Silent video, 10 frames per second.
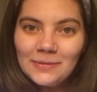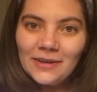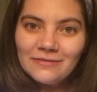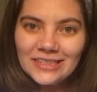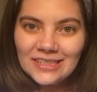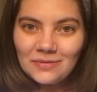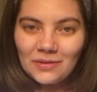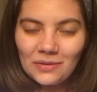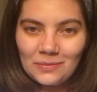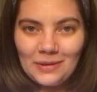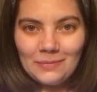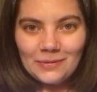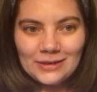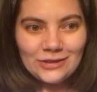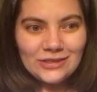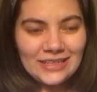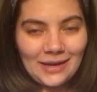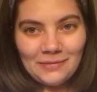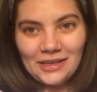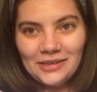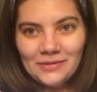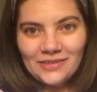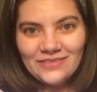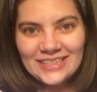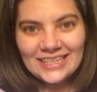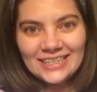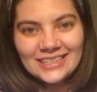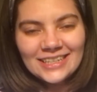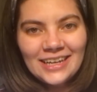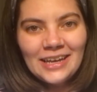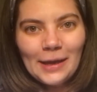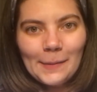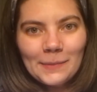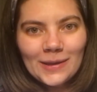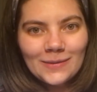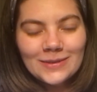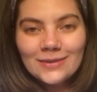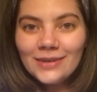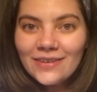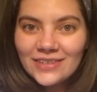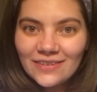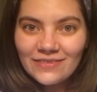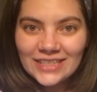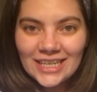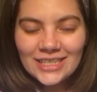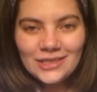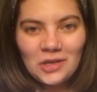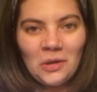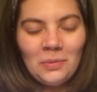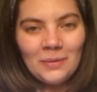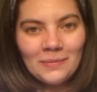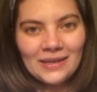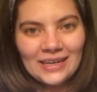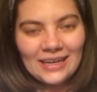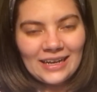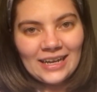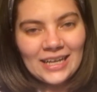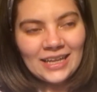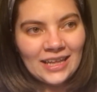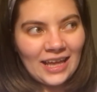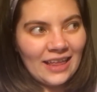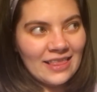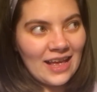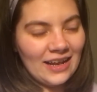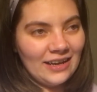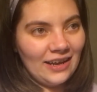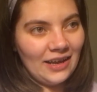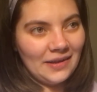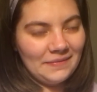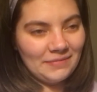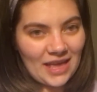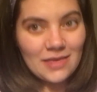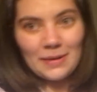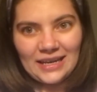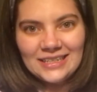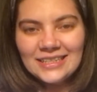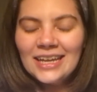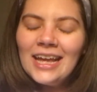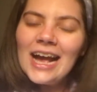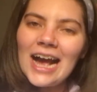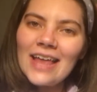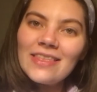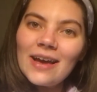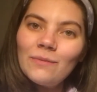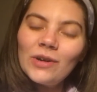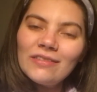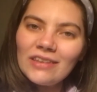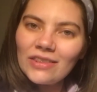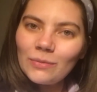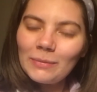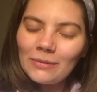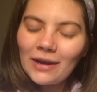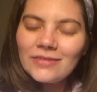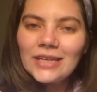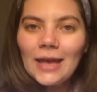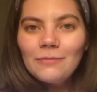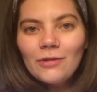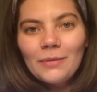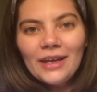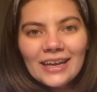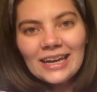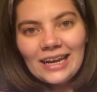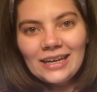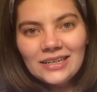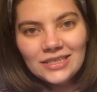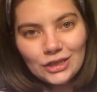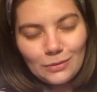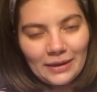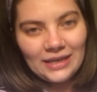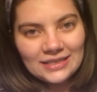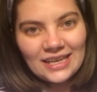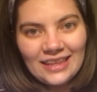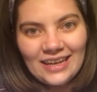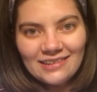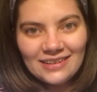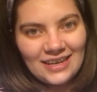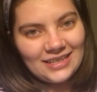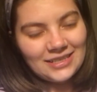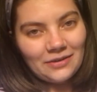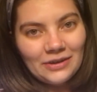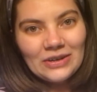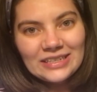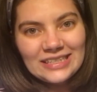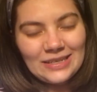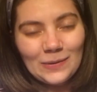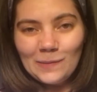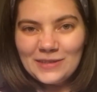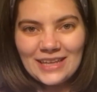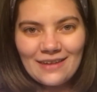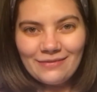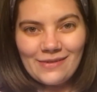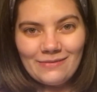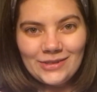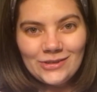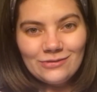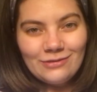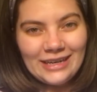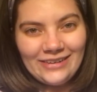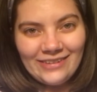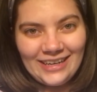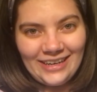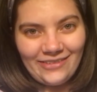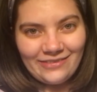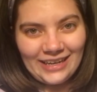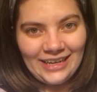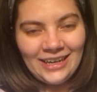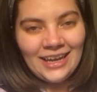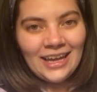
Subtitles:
to be on visits with other people, because usually I'm the only one on visits. But there was 3 of us on visits, 2 people in clinic, and then at the base, and then one of the other midwives came from her clinic to the base at the end of the day, so I got to see almost everyone, which was really lovely.